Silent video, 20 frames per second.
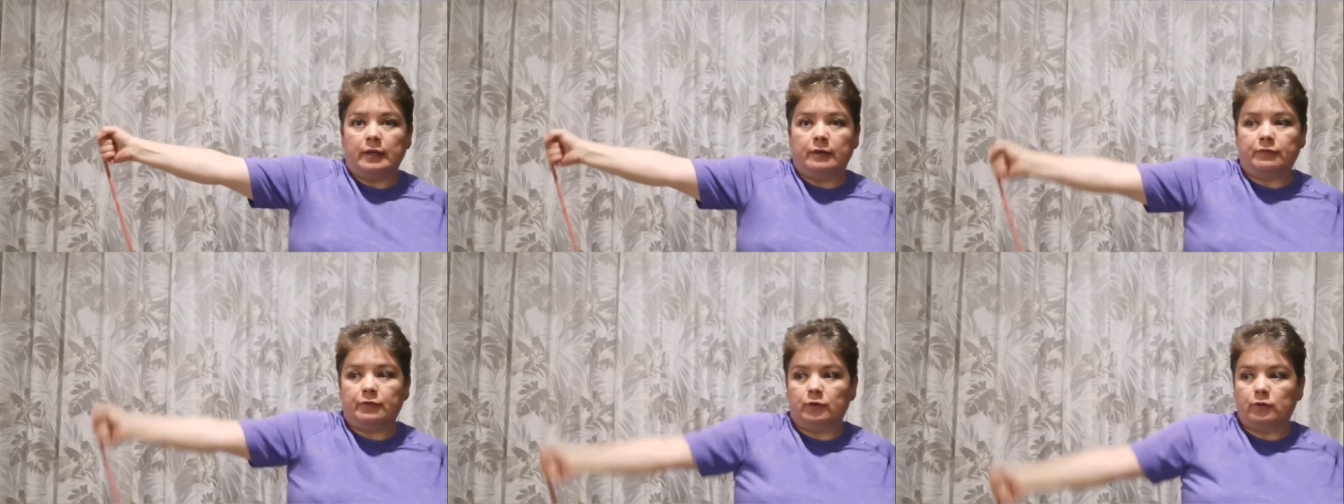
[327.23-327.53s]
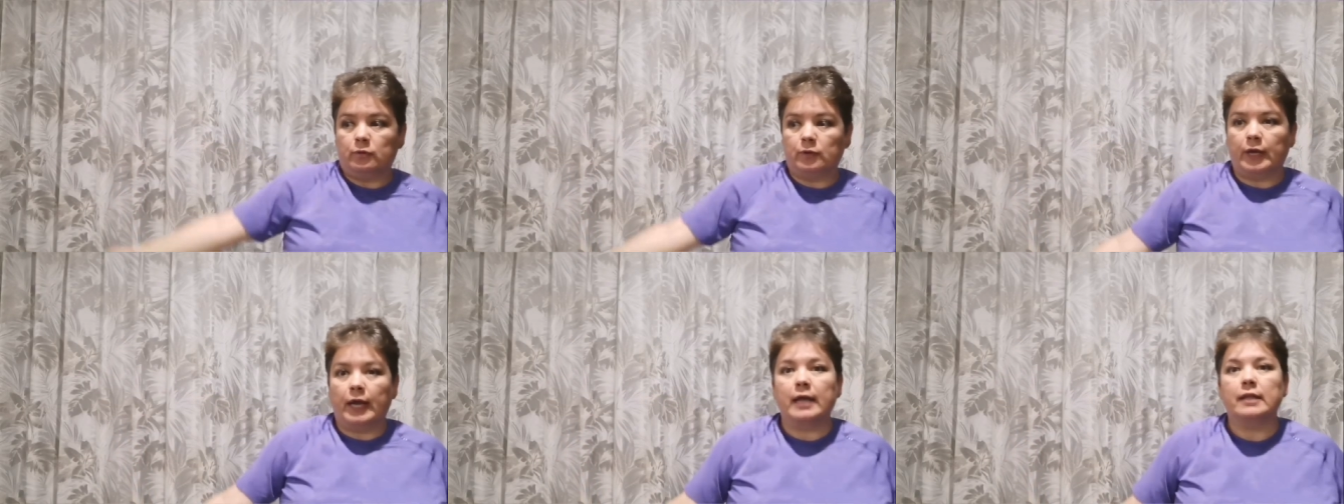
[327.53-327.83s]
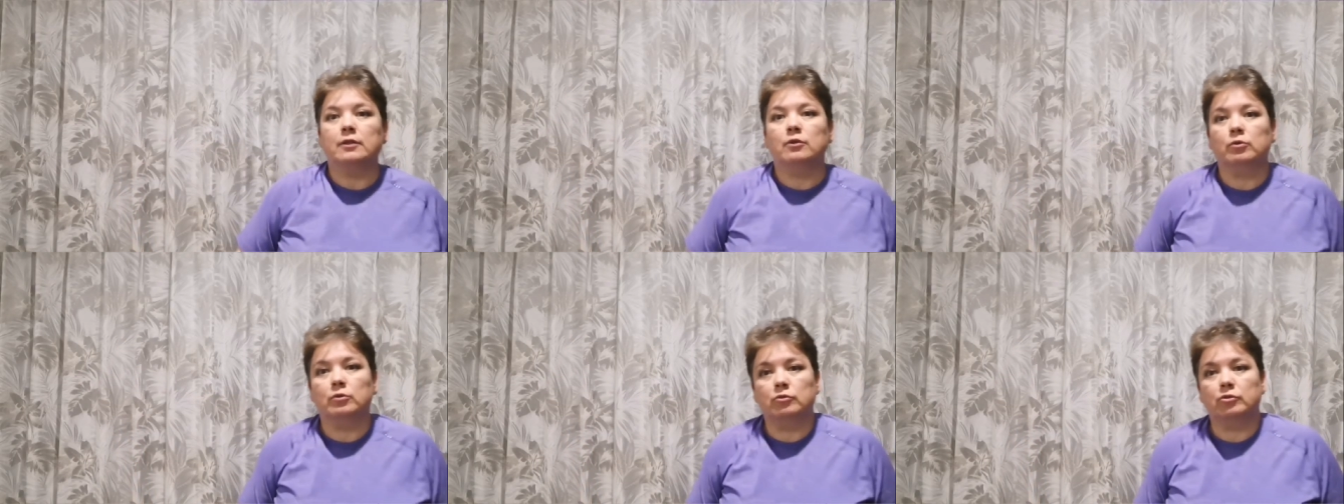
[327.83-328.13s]
If you
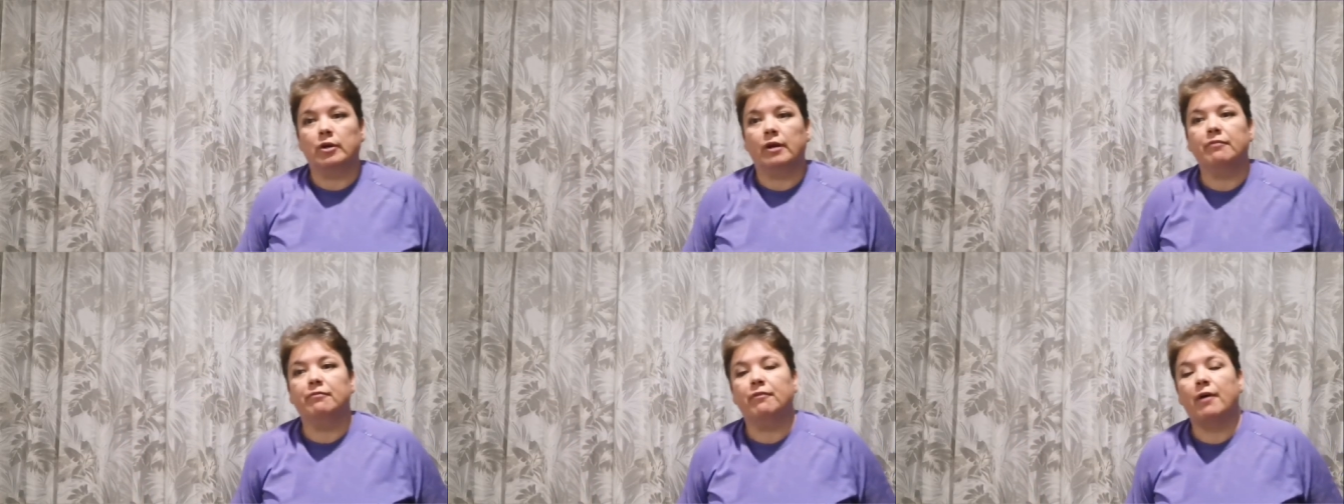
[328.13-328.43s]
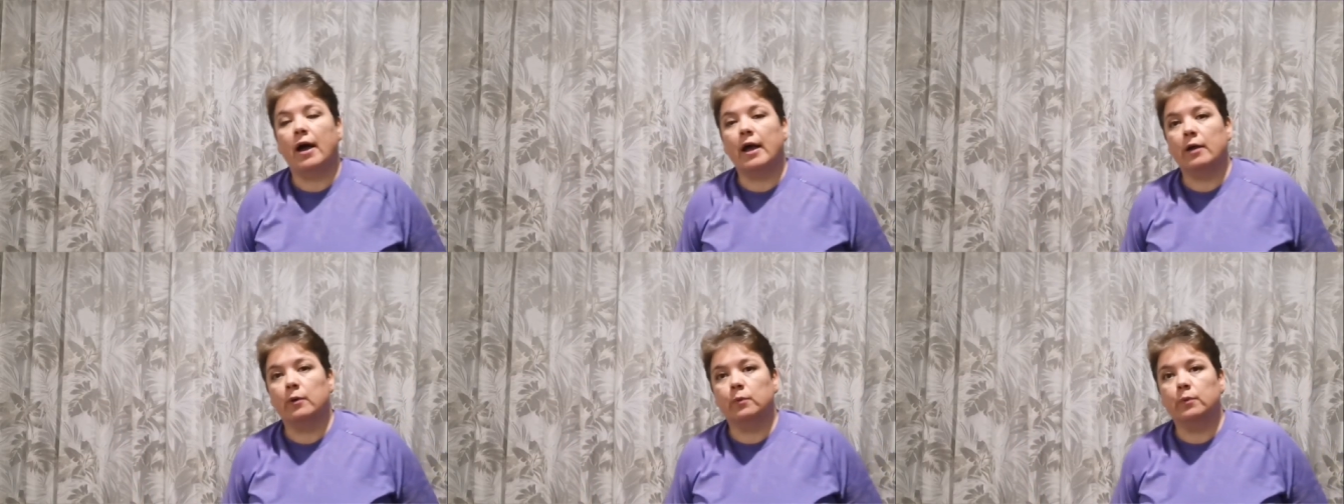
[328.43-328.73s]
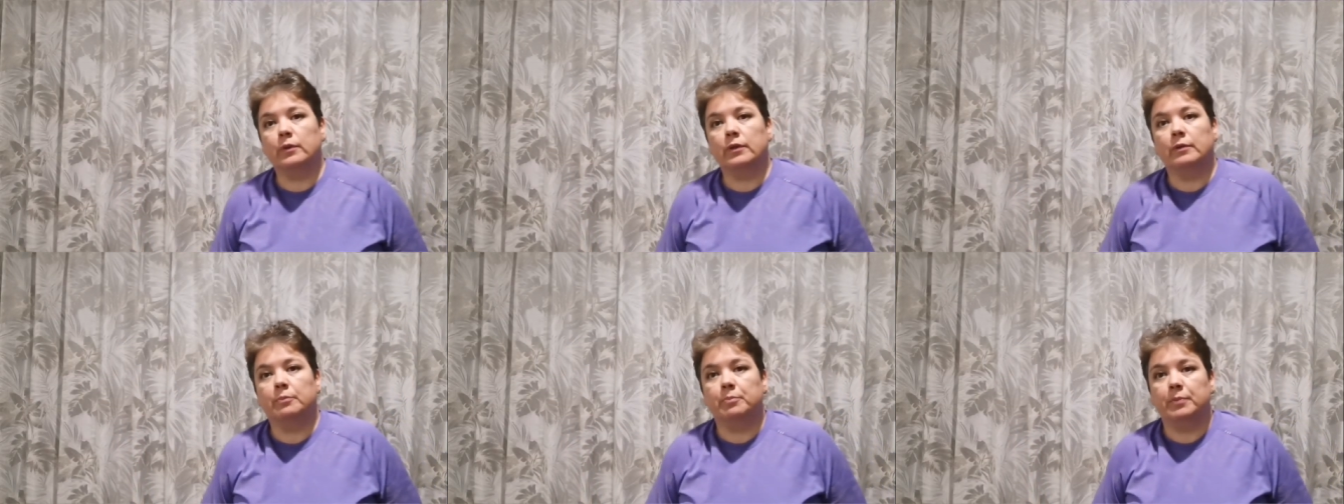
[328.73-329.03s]
cannot dry fire
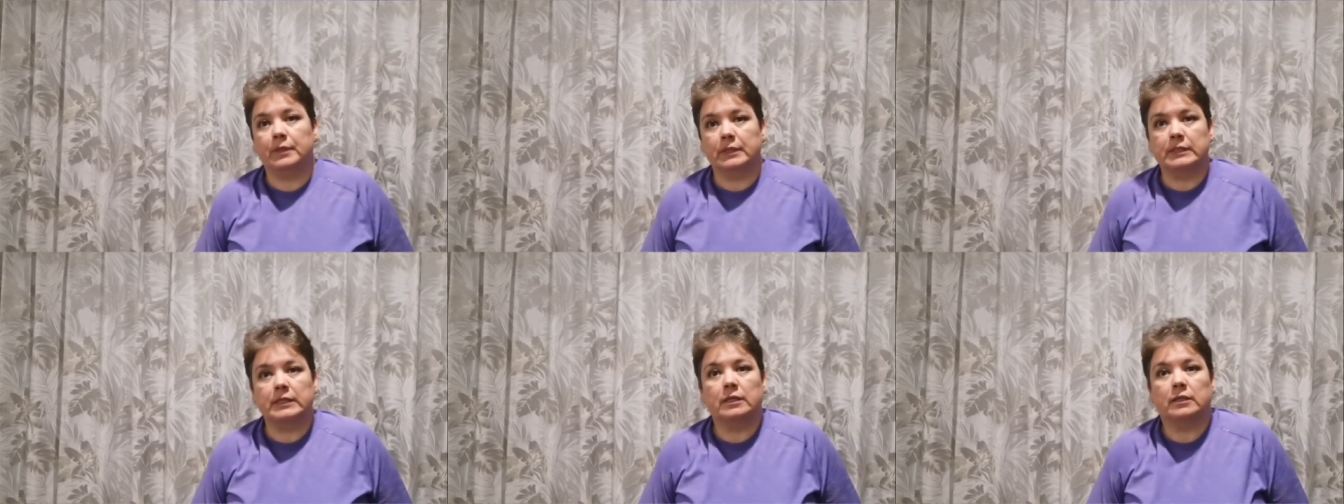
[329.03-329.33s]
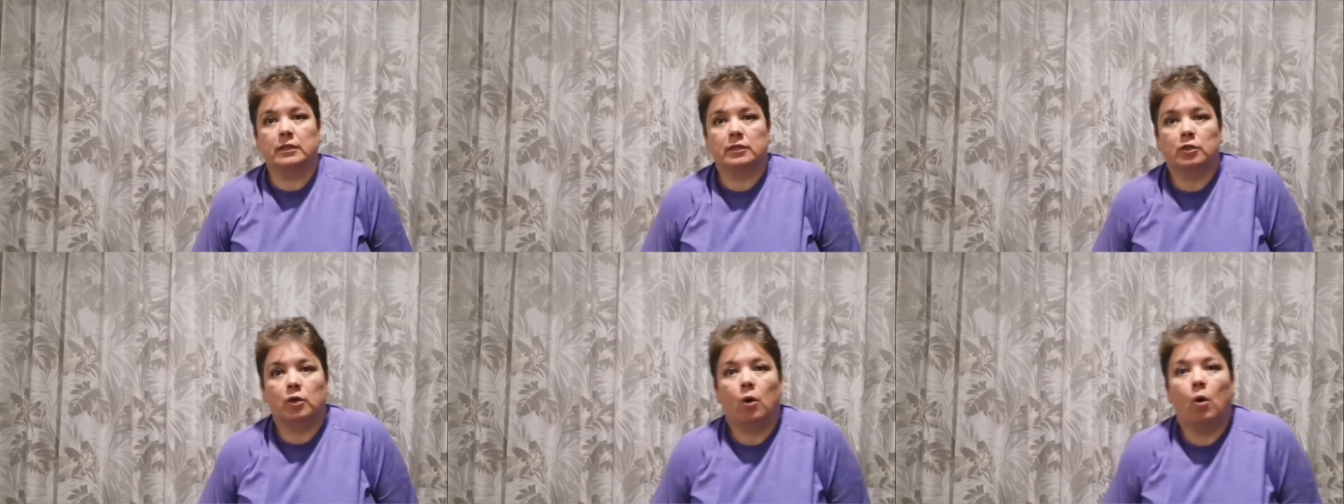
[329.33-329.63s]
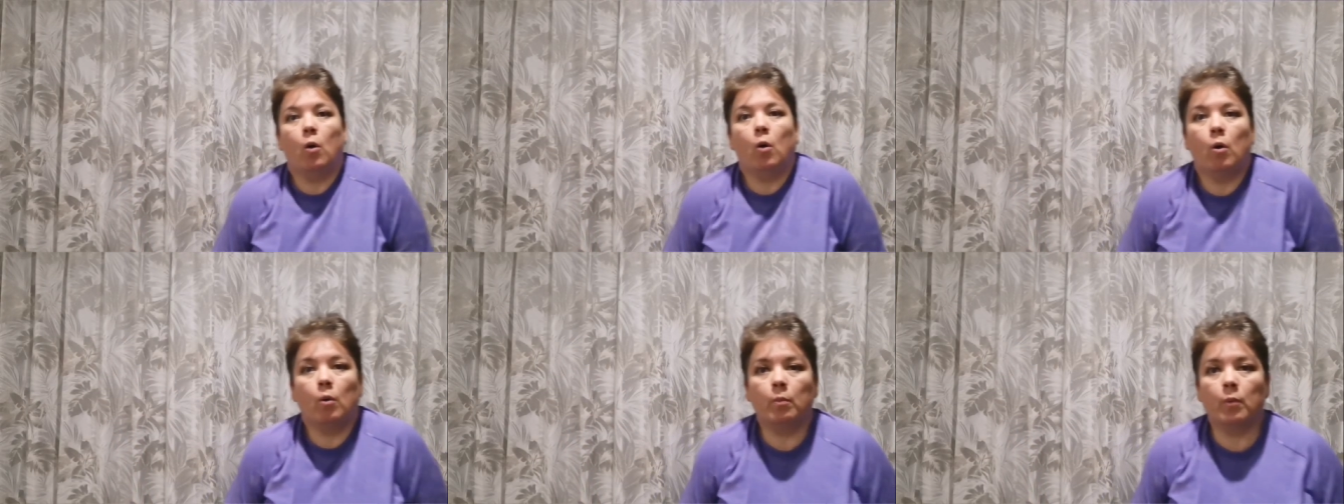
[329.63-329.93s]
with a pistol at
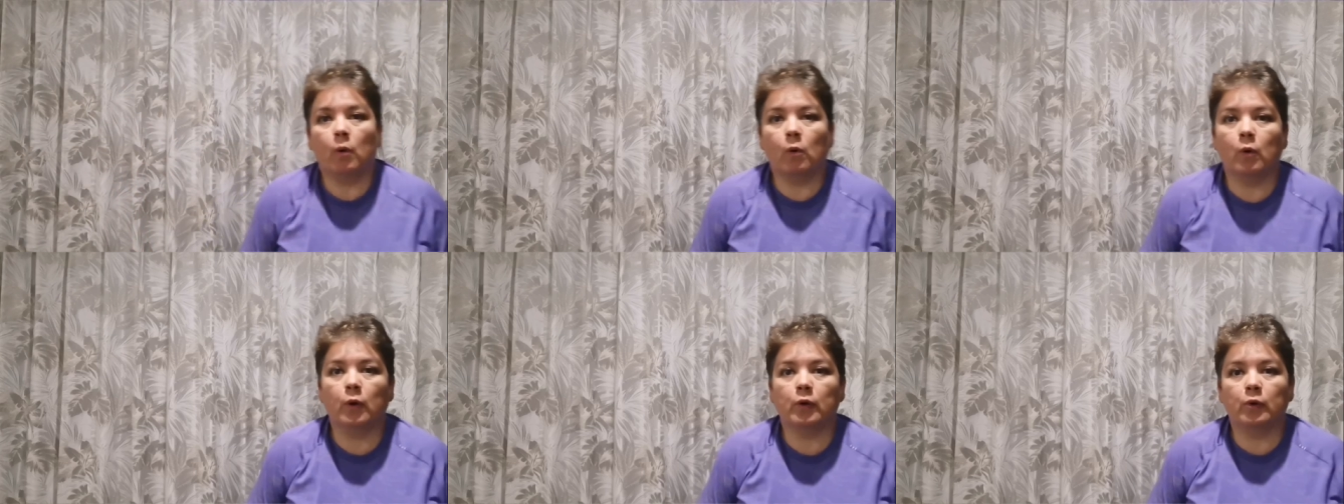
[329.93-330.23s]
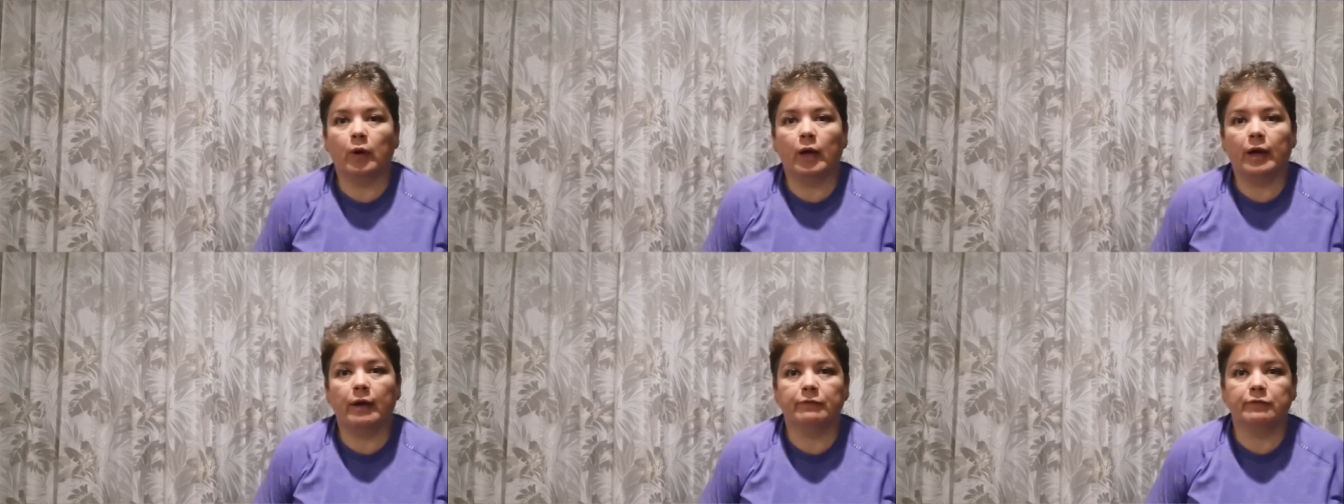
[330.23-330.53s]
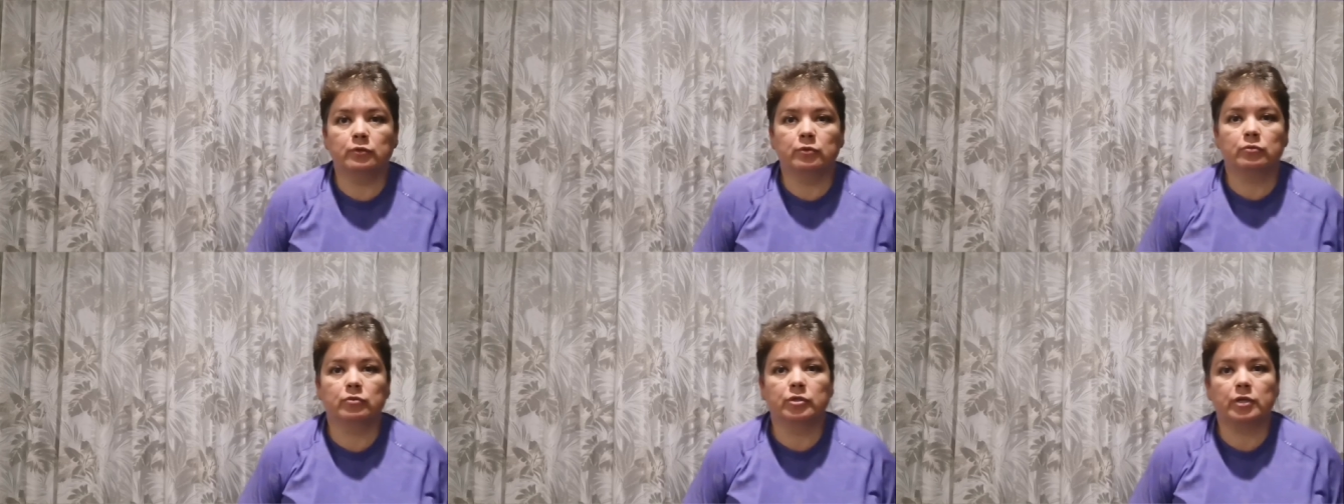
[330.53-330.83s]
home or you
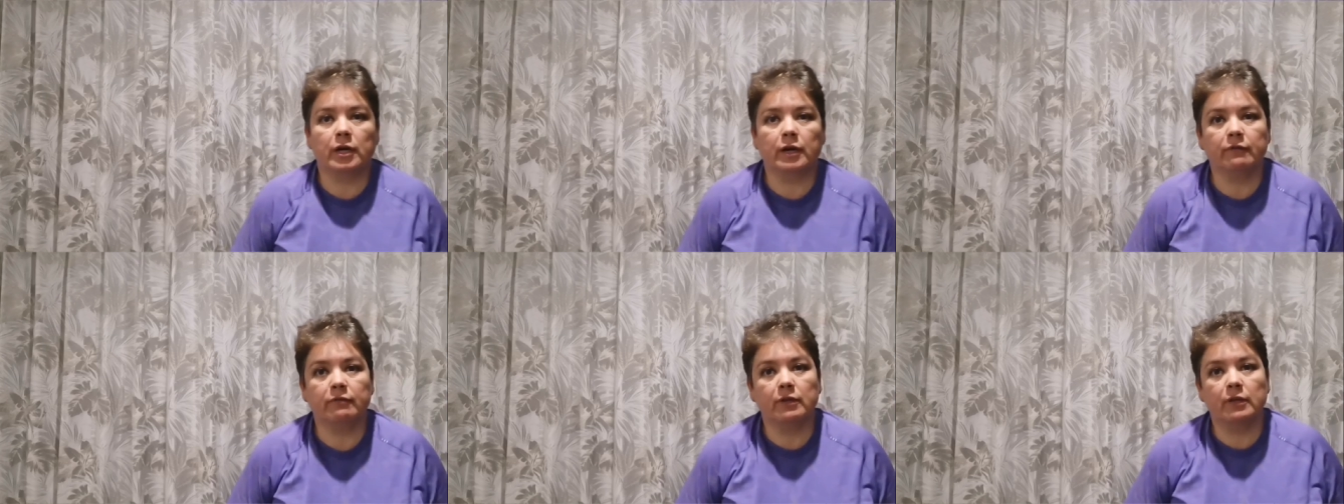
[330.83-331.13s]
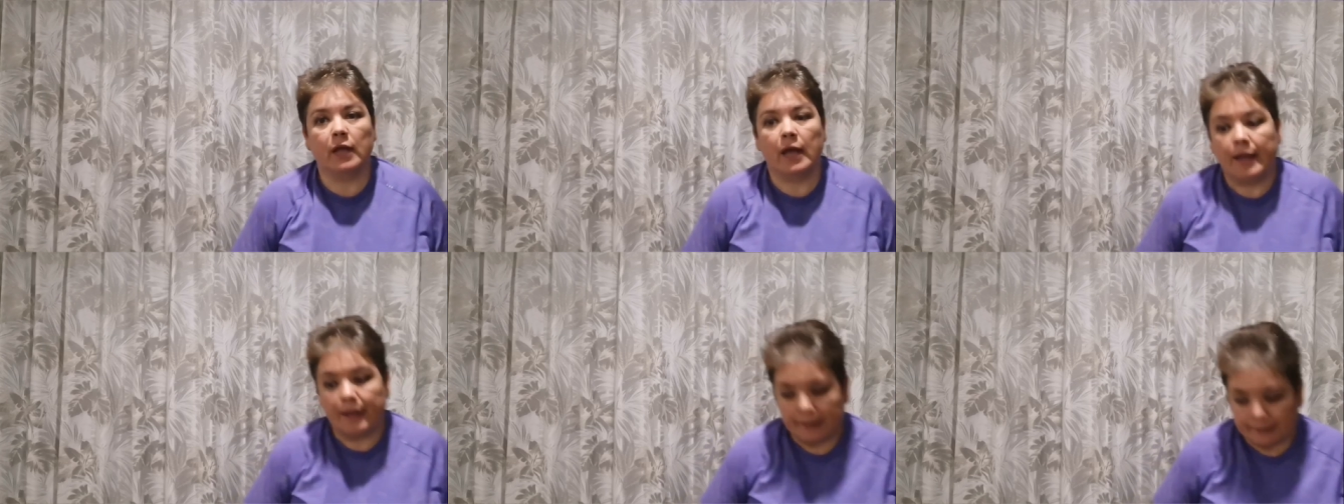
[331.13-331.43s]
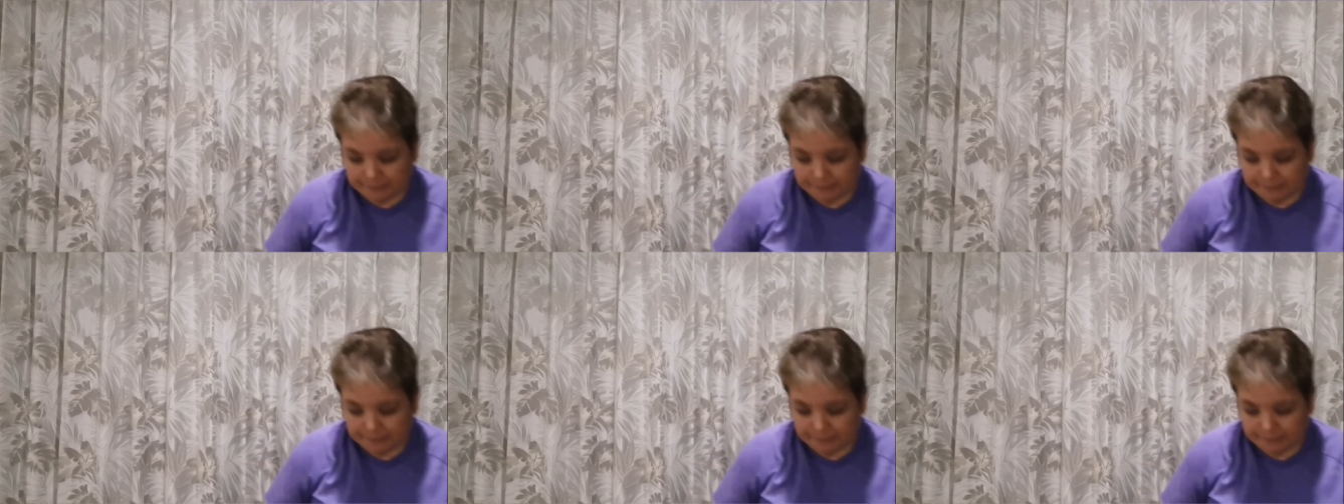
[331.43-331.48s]
have to travel,